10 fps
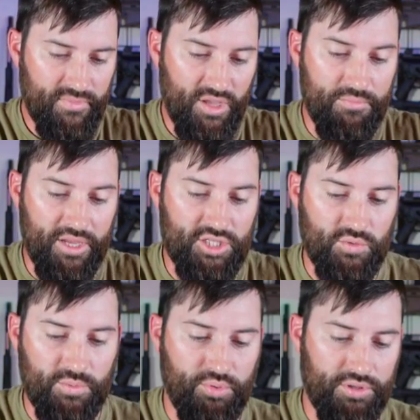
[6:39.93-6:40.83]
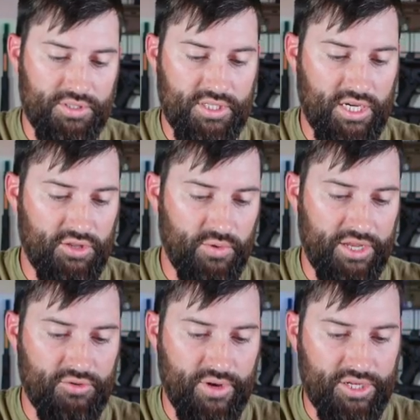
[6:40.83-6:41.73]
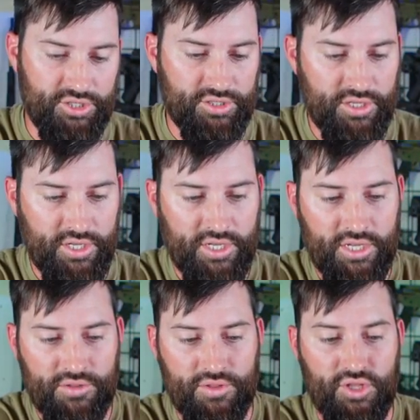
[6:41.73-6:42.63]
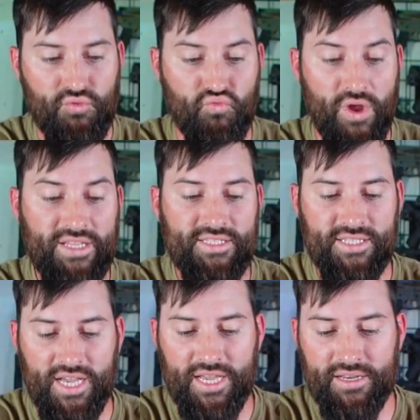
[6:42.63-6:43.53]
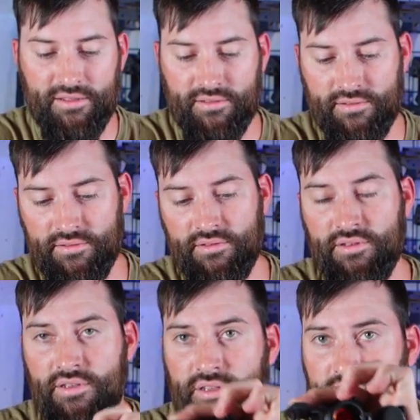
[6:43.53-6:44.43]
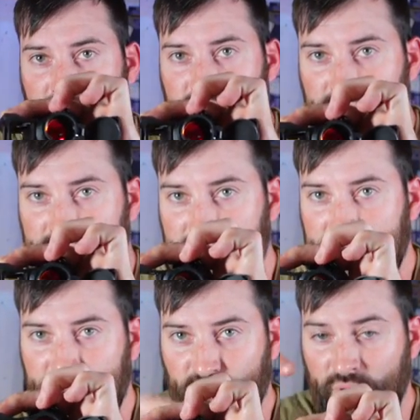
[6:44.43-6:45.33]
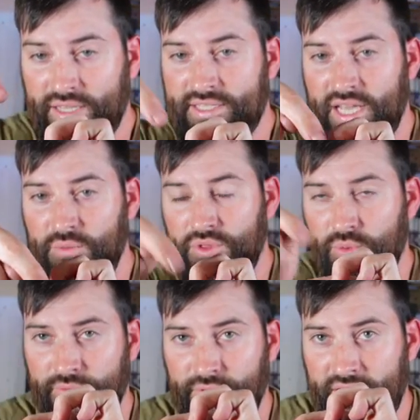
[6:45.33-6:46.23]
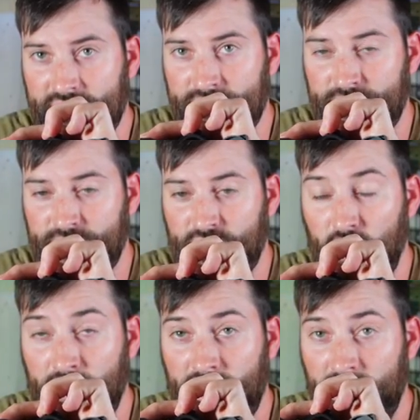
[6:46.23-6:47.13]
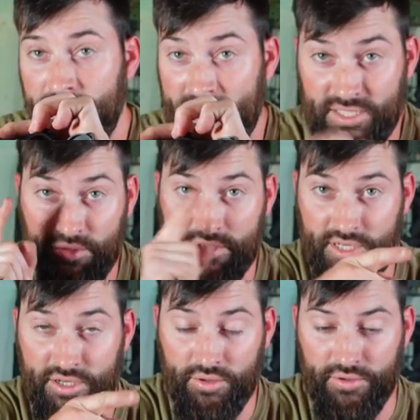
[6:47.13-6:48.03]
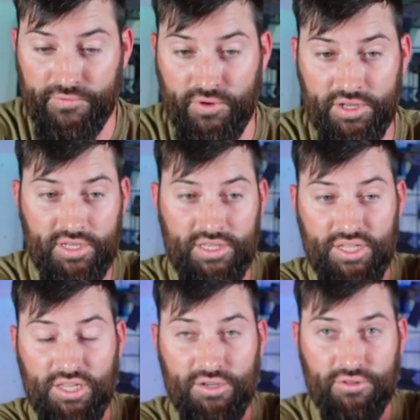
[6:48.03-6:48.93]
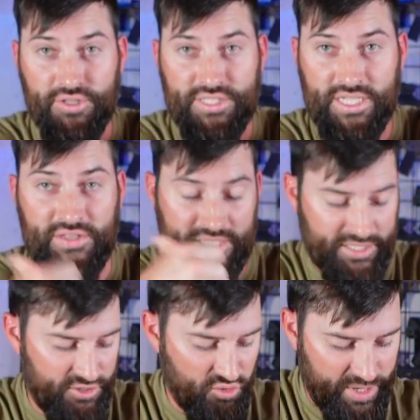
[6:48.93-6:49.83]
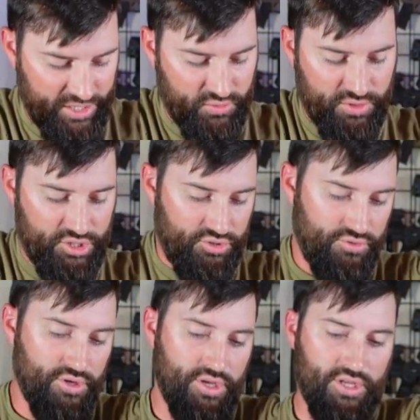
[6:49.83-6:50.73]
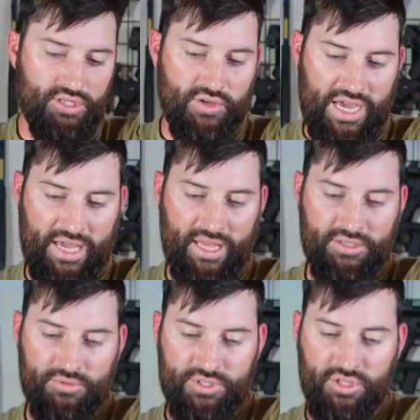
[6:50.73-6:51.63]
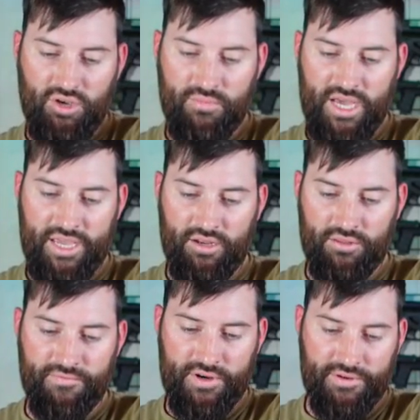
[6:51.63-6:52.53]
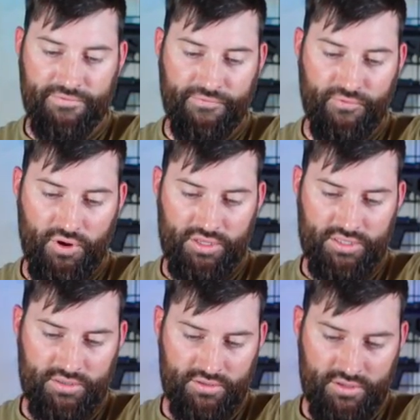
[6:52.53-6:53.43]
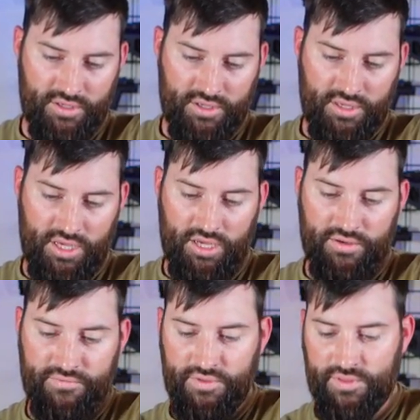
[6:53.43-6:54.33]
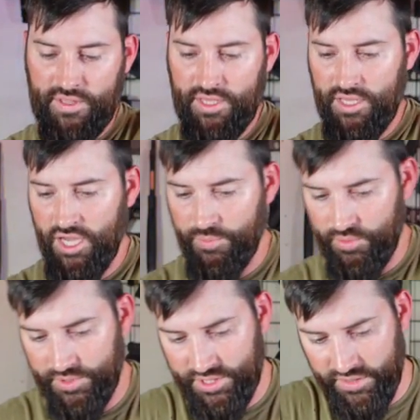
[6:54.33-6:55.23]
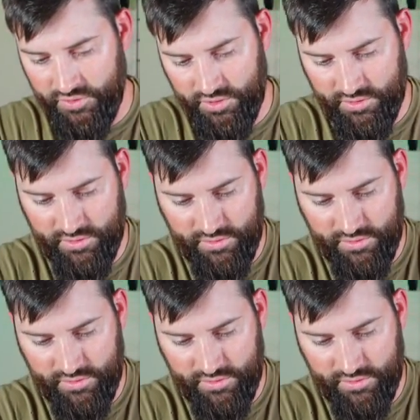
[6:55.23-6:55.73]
Make sure we point this guy in the right direction. The red side so you can see the red side with the reflective coating on it, that's always gonna go on the front, and the clear looking side, that's gonna go back towards you. So I like to install mine on the very front of the upper receiver.